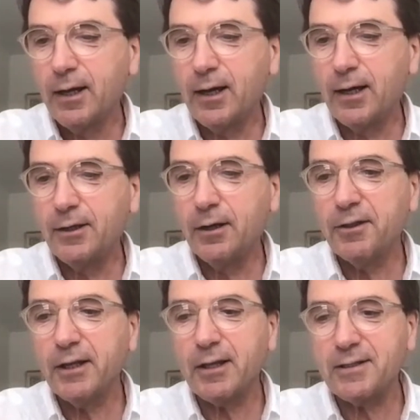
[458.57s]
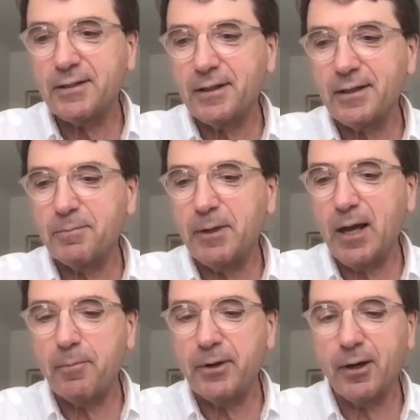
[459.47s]
Another thing that's been
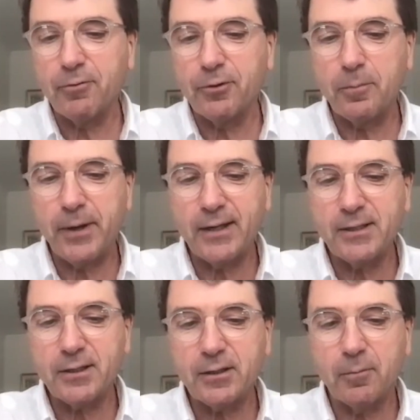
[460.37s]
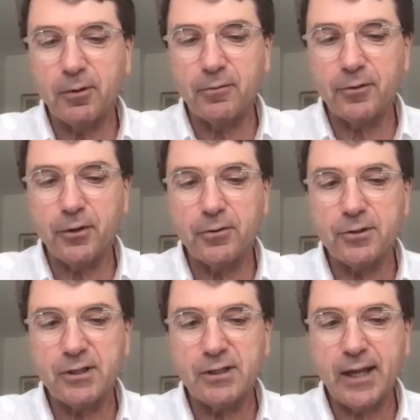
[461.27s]
happening over the past couple of
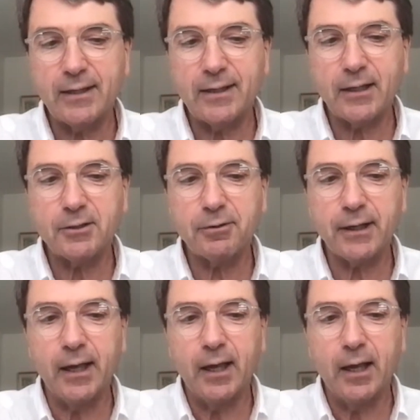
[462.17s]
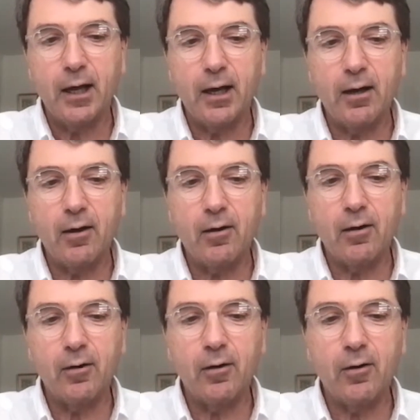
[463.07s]
years is that actually
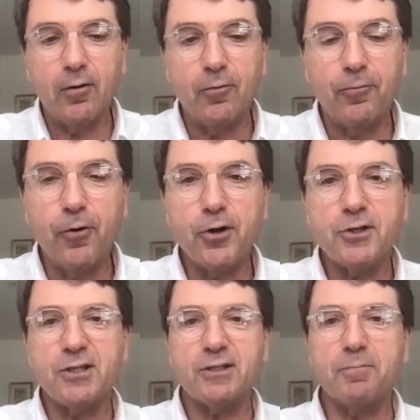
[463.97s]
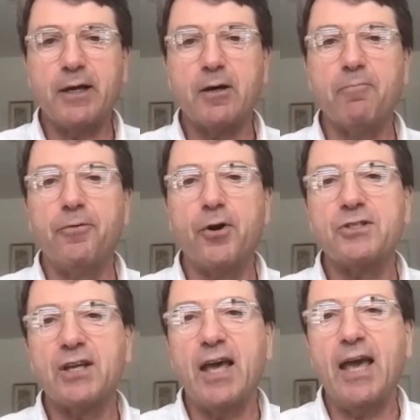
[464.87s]
voice has become
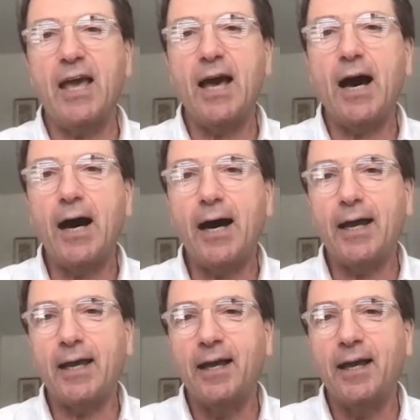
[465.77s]
voice AI.